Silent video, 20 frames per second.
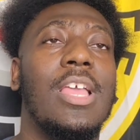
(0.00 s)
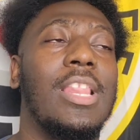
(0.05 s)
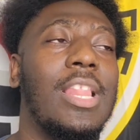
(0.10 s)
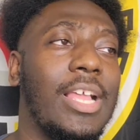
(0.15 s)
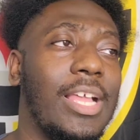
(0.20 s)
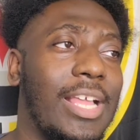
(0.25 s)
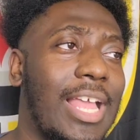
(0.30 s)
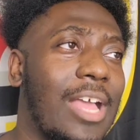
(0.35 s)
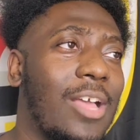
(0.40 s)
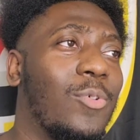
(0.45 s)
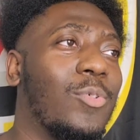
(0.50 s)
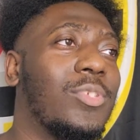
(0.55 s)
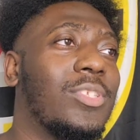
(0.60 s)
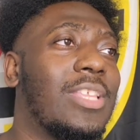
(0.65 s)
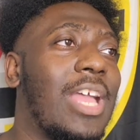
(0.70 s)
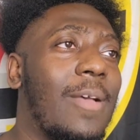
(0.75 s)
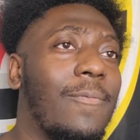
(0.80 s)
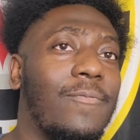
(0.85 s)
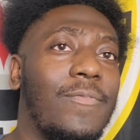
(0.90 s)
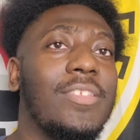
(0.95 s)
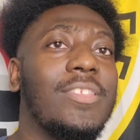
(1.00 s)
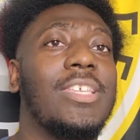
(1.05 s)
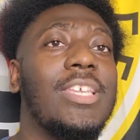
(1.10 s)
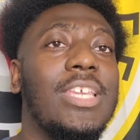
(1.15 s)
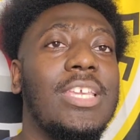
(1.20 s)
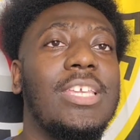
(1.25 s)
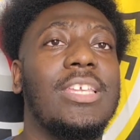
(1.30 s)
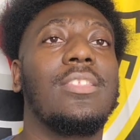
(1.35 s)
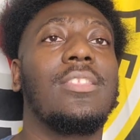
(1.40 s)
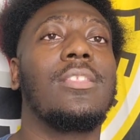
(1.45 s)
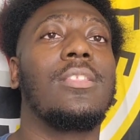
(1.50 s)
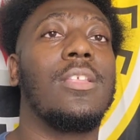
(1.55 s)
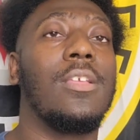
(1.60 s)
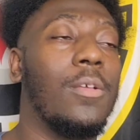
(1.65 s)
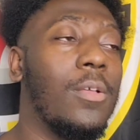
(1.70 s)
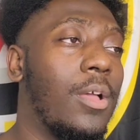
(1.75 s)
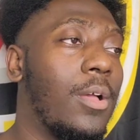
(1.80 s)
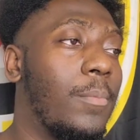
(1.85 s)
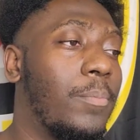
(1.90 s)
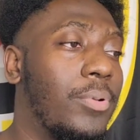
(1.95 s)
a guy who's top 15
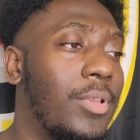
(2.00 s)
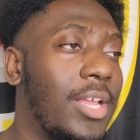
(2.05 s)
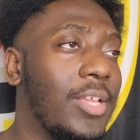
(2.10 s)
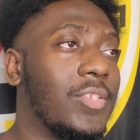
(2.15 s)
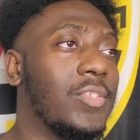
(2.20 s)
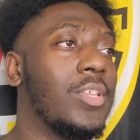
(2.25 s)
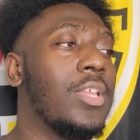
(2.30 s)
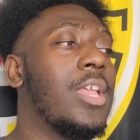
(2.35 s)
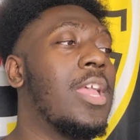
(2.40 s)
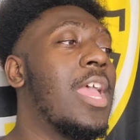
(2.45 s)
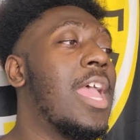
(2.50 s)
plus.